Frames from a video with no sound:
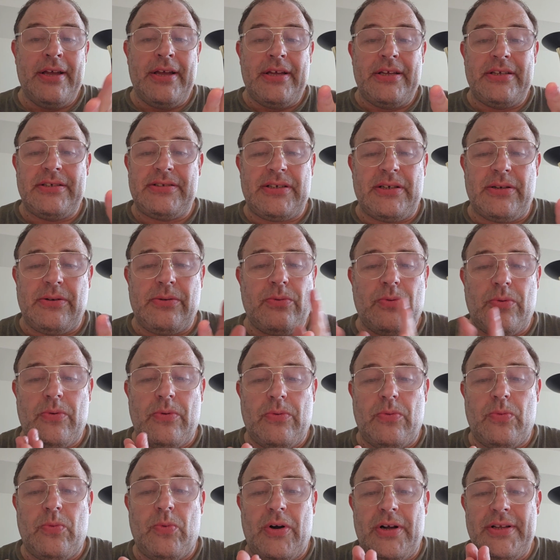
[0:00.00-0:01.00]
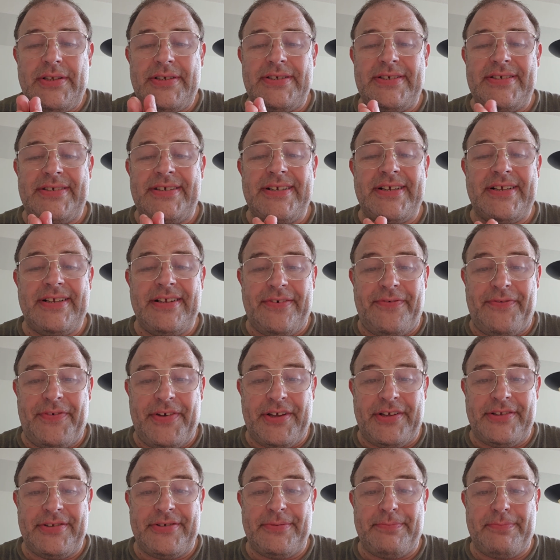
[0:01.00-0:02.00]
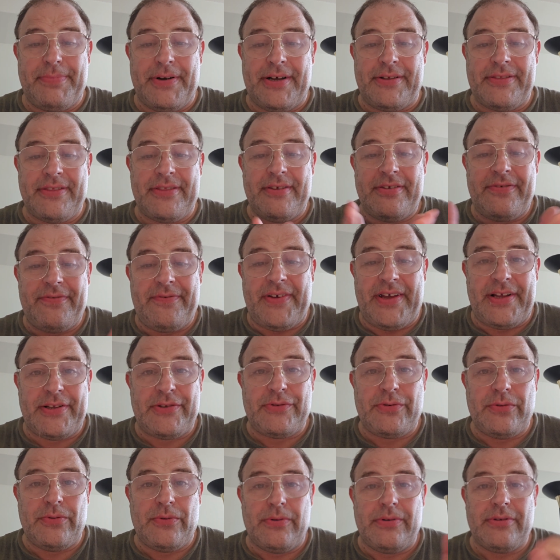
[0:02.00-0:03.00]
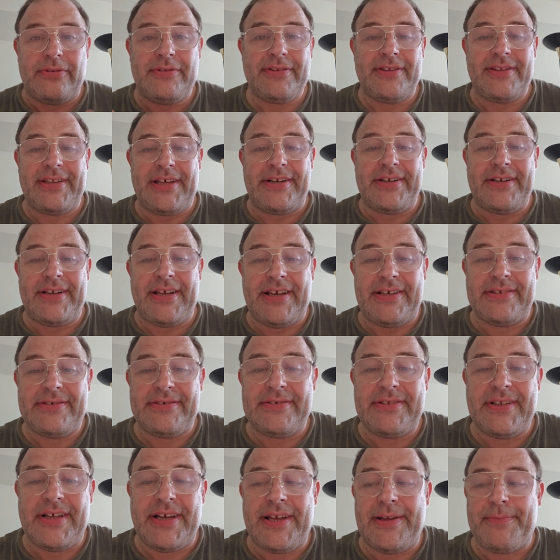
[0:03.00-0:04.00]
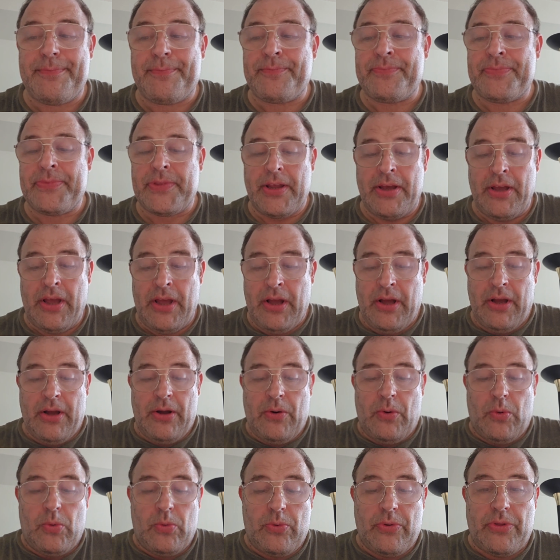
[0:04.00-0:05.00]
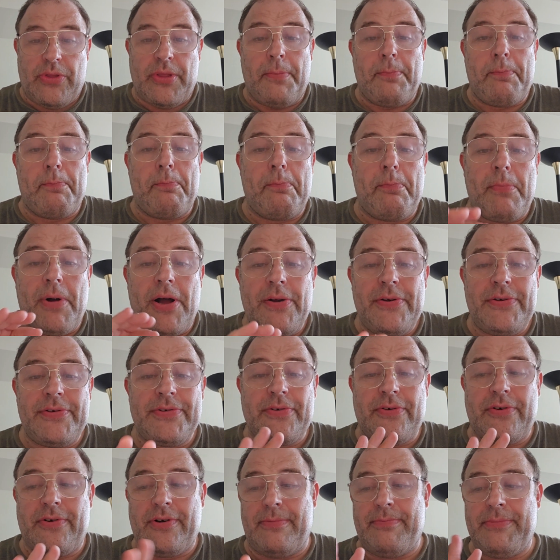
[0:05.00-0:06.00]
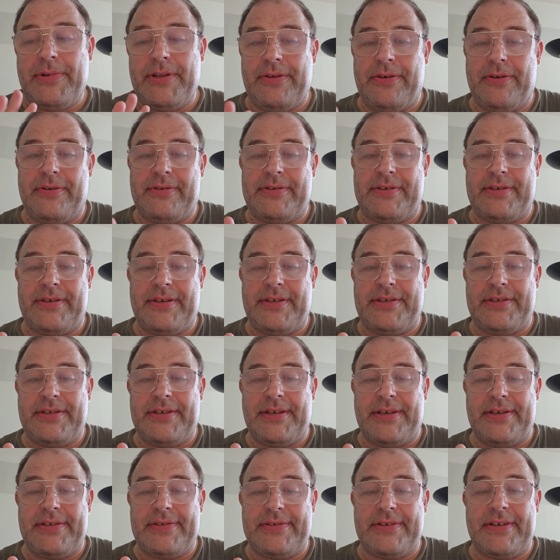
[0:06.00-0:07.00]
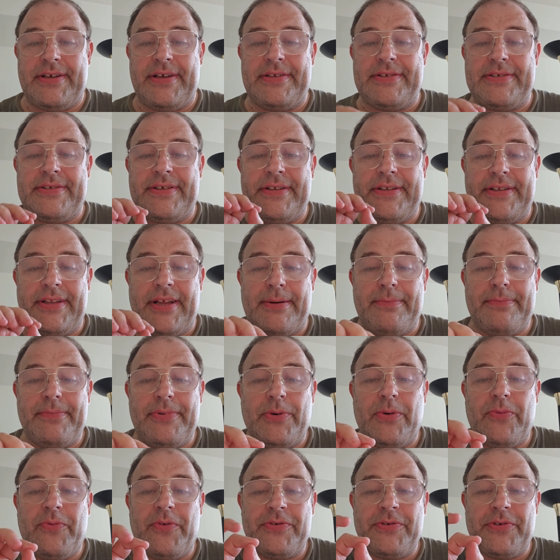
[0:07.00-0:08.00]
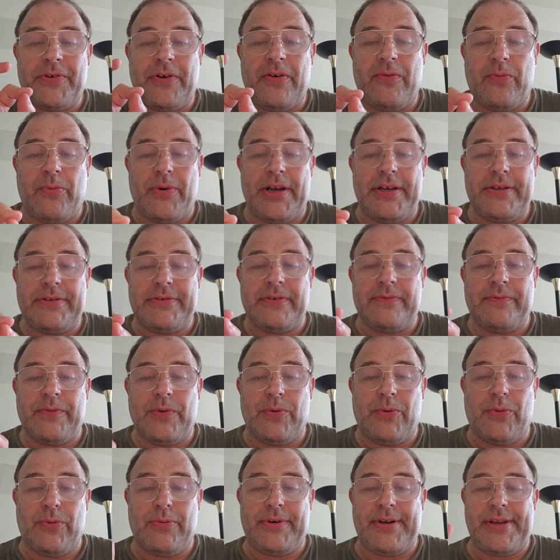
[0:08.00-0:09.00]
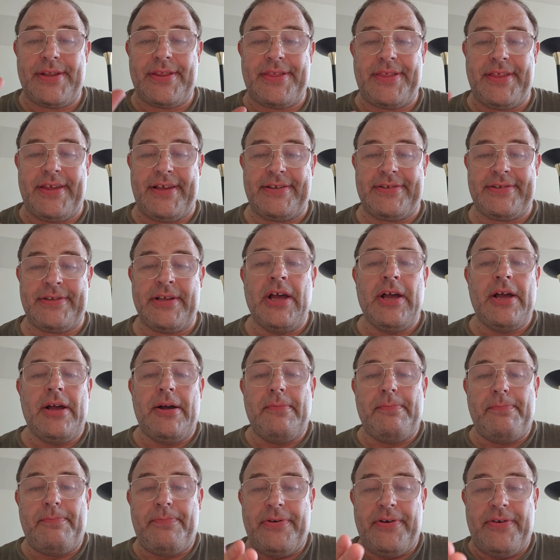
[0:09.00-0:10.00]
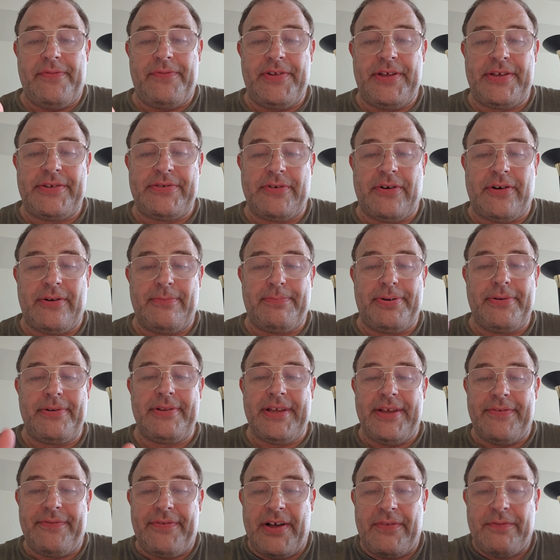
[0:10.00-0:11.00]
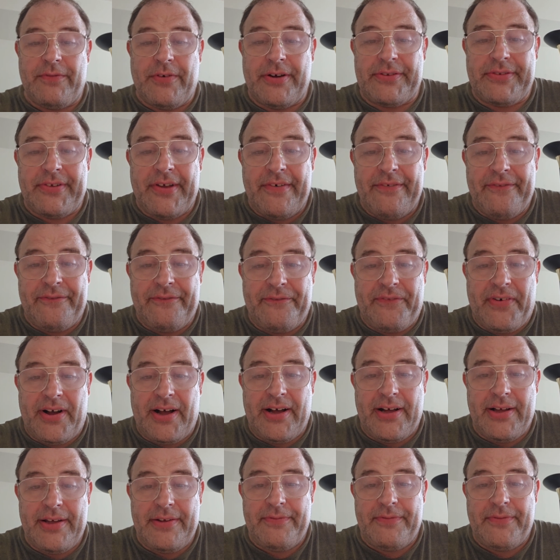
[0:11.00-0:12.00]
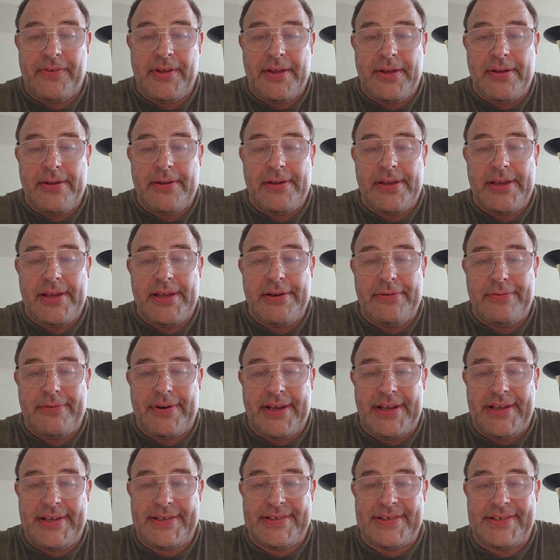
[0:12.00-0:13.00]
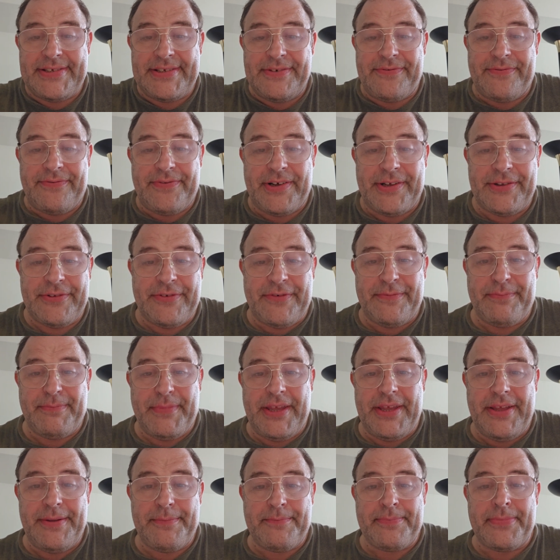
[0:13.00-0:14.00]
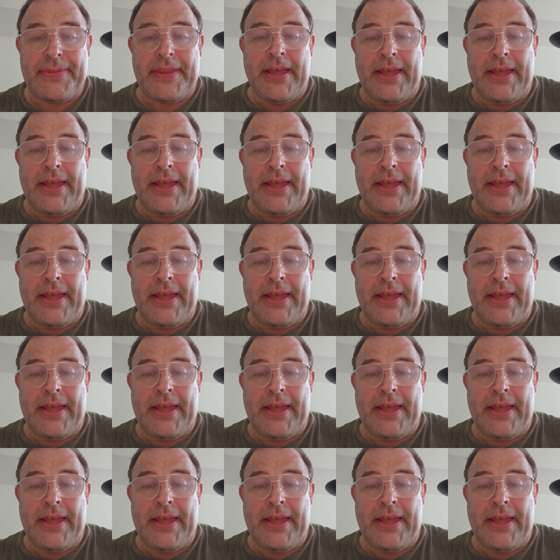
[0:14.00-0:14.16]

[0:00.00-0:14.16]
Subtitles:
So what's significant about this factorial that it has a name? The most common usage is it's a number of ways of ordering things. Perfect example, if I've got 5 erasers in front of me